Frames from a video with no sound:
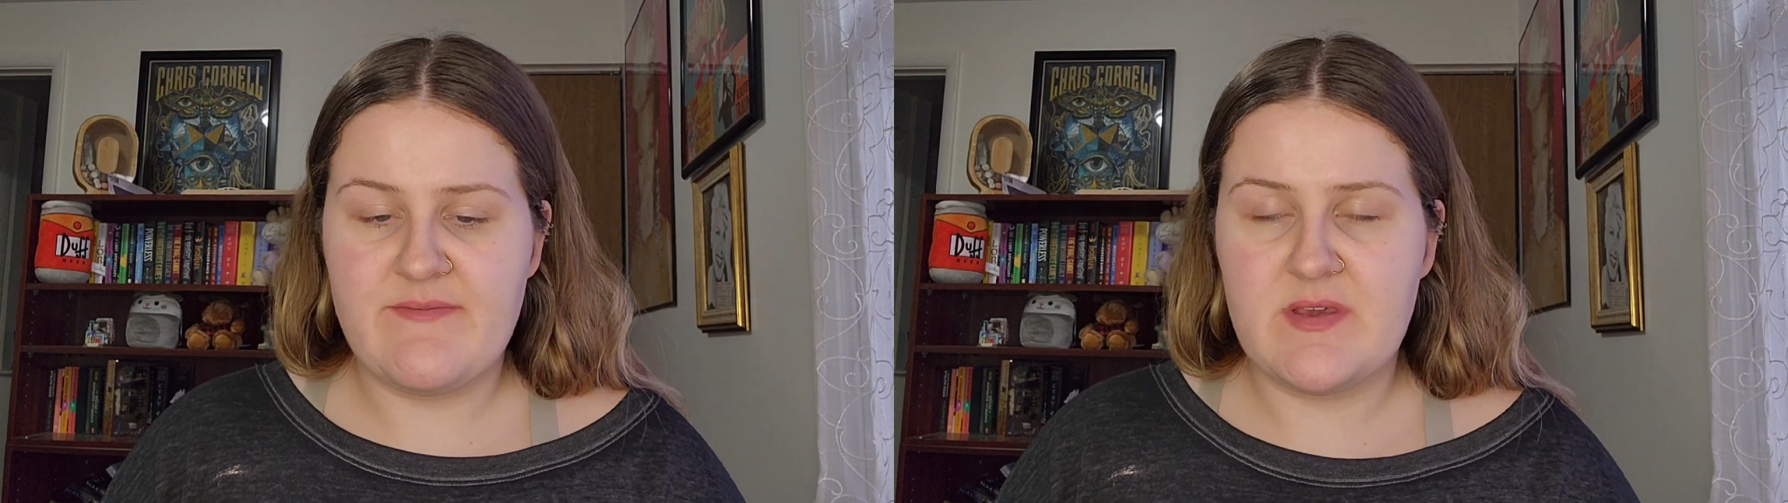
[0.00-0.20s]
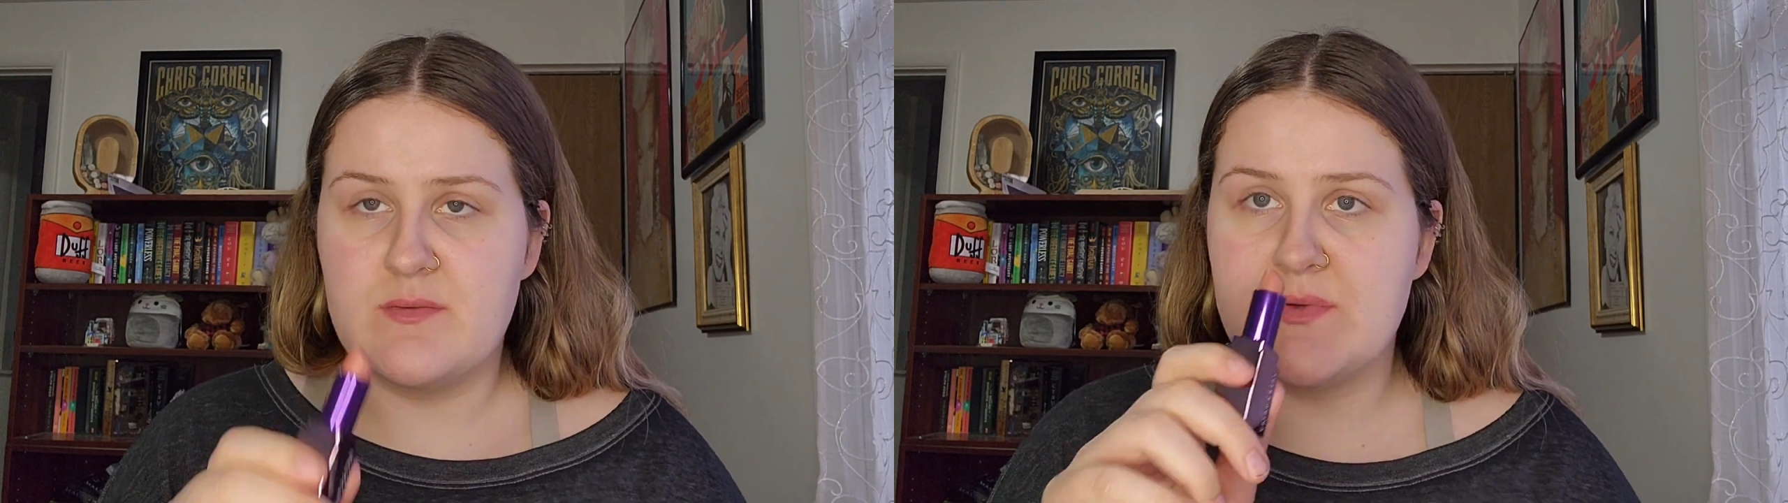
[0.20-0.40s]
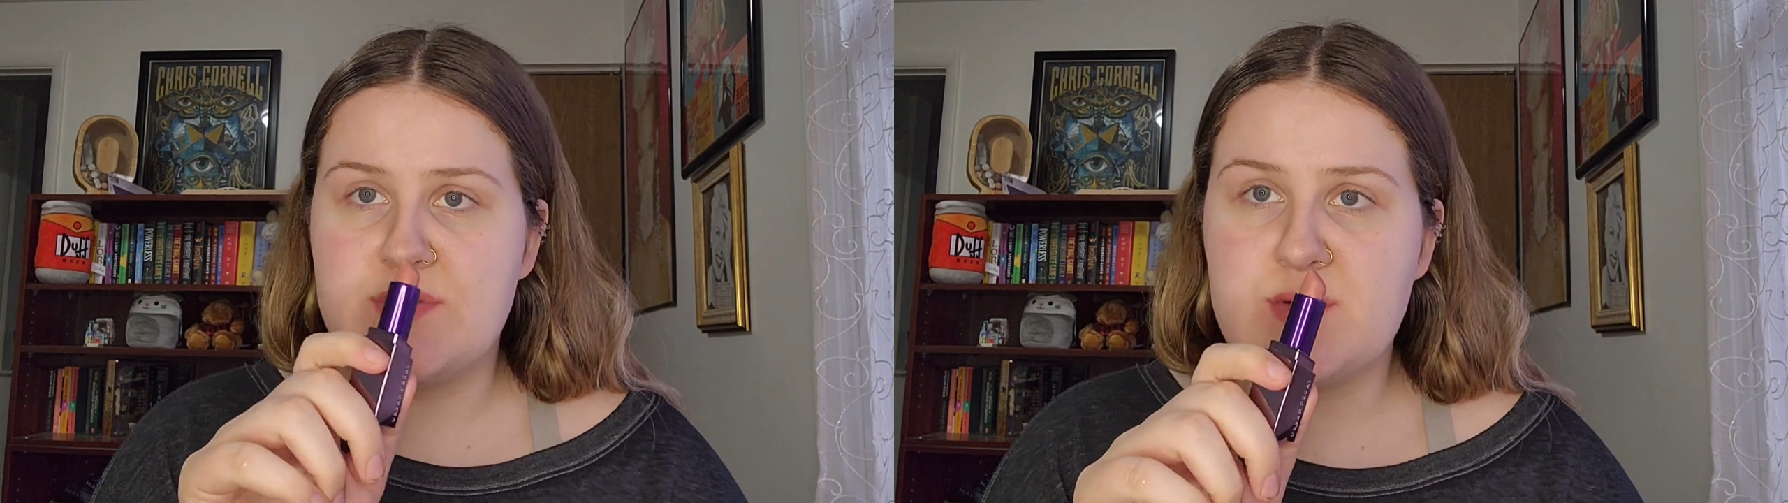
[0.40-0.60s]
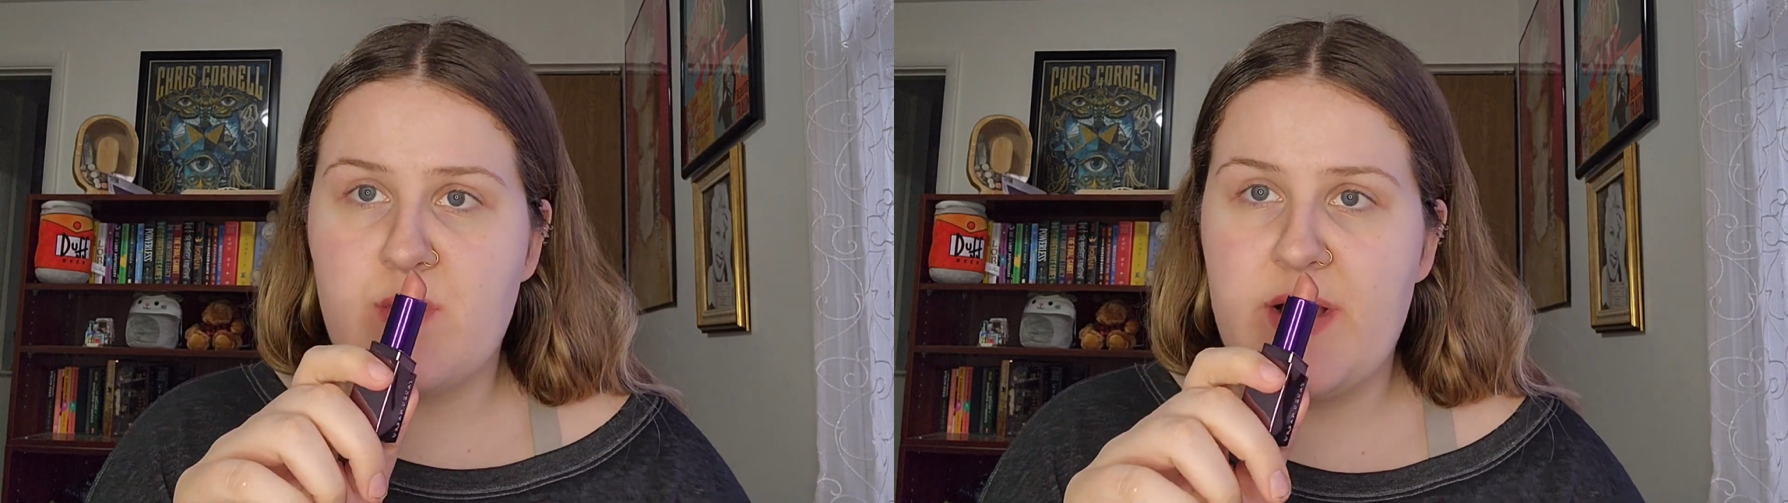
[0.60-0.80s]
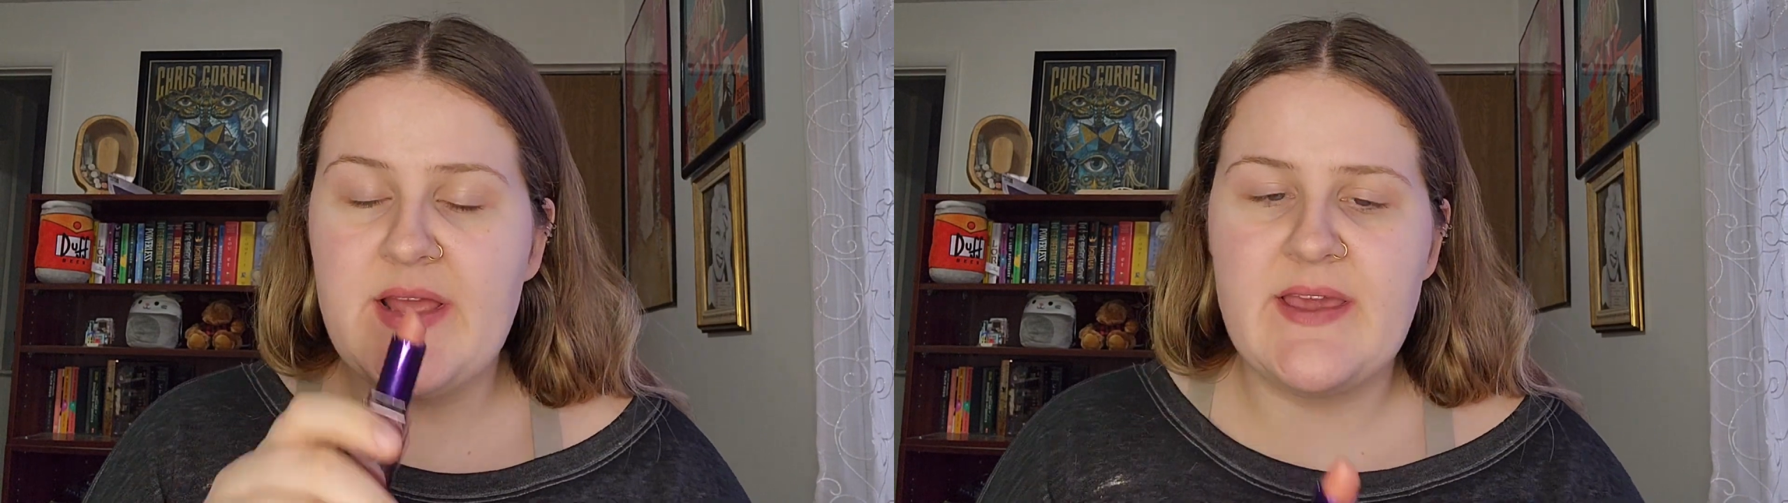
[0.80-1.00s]
used
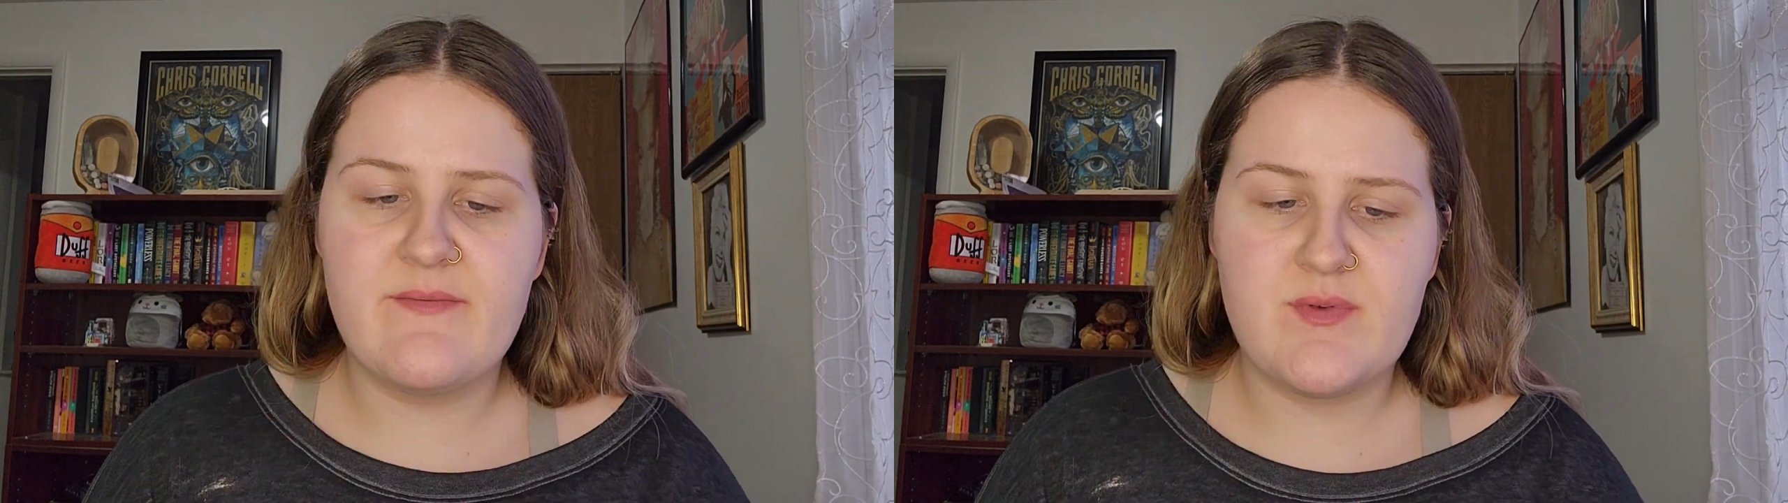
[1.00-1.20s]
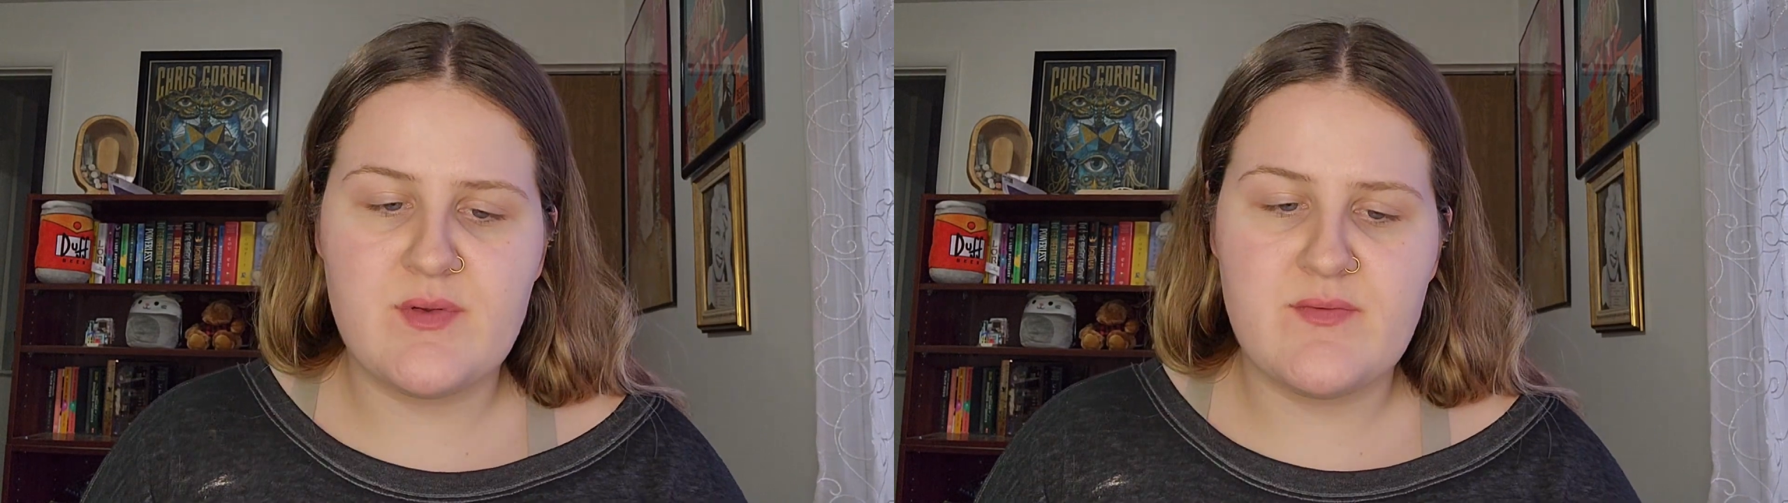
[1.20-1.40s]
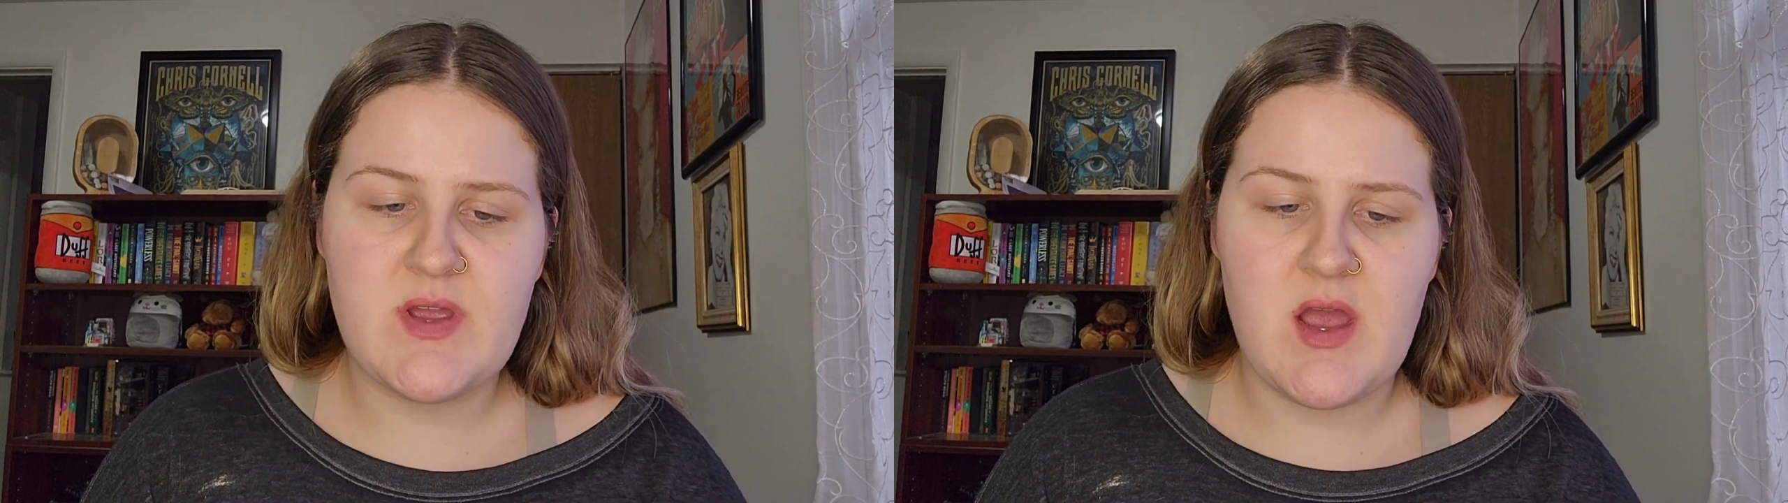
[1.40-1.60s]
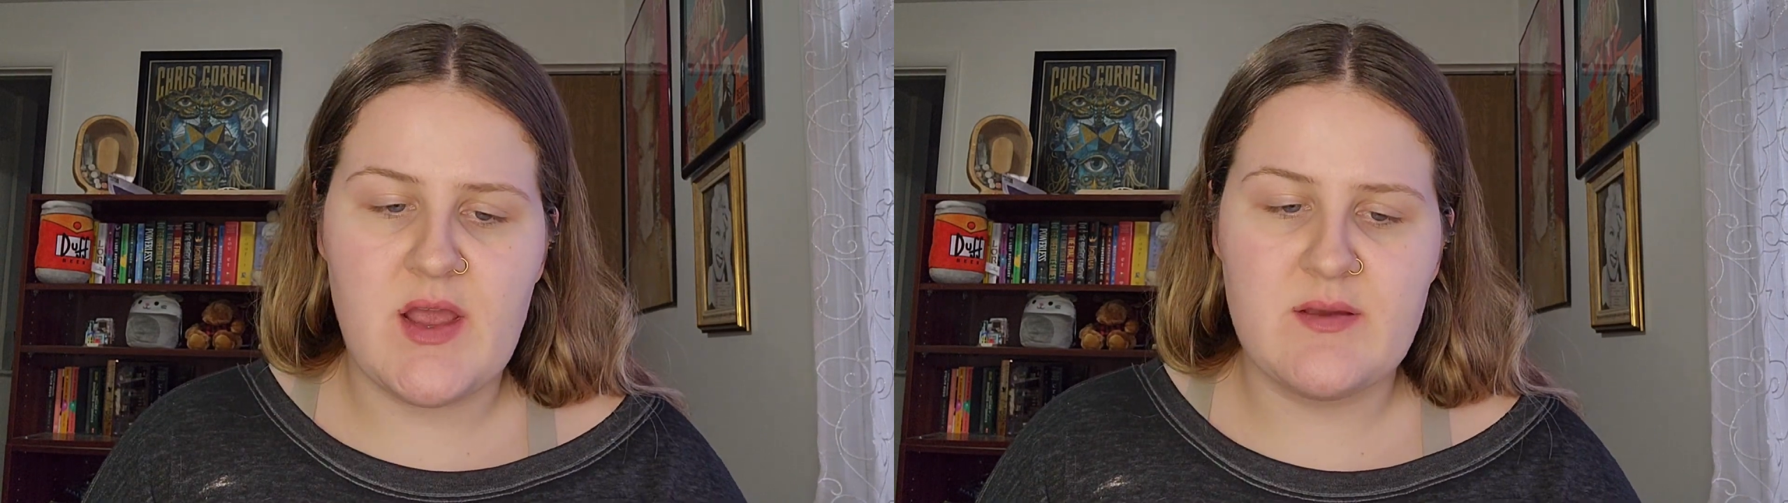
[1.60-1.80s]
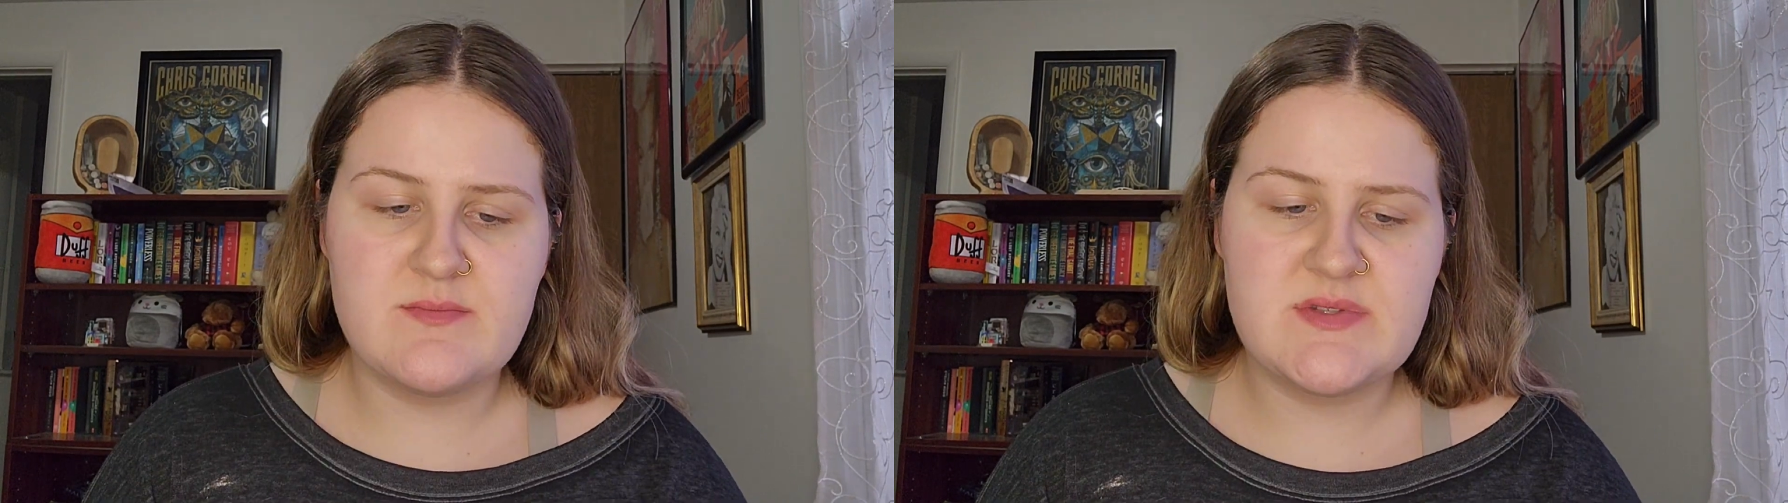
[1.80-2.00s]
quite a handful of
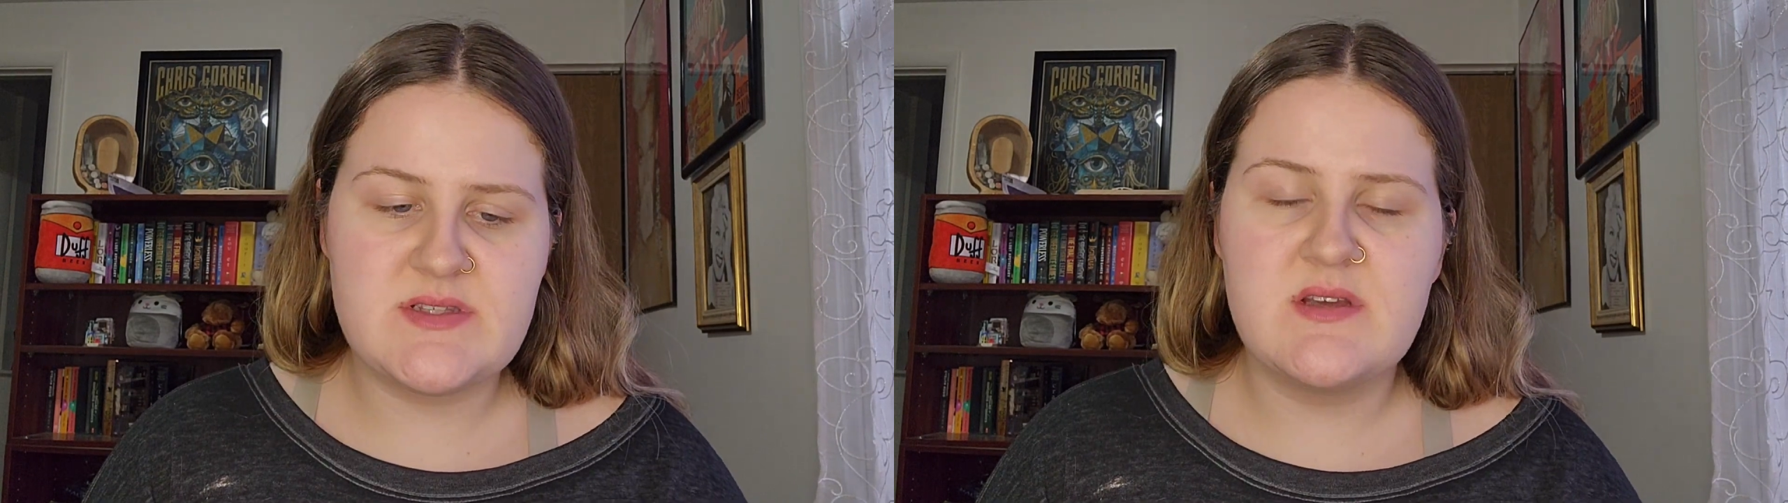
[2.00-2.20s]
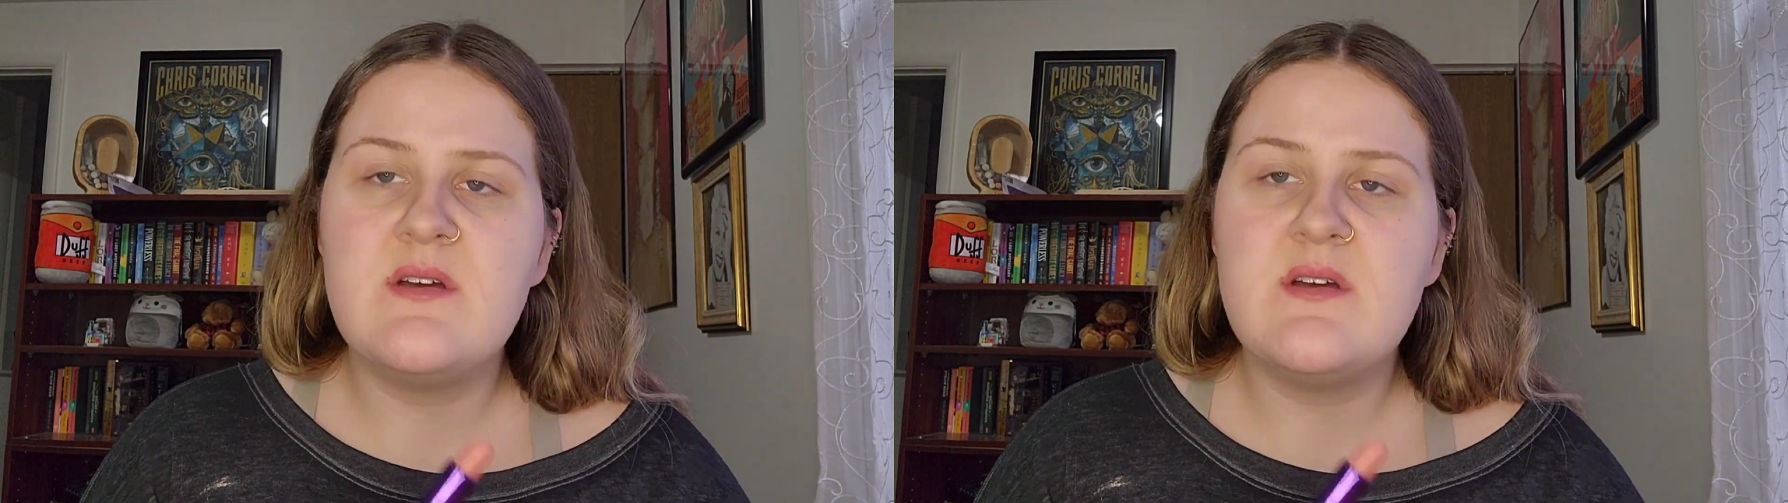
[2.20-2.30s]
times.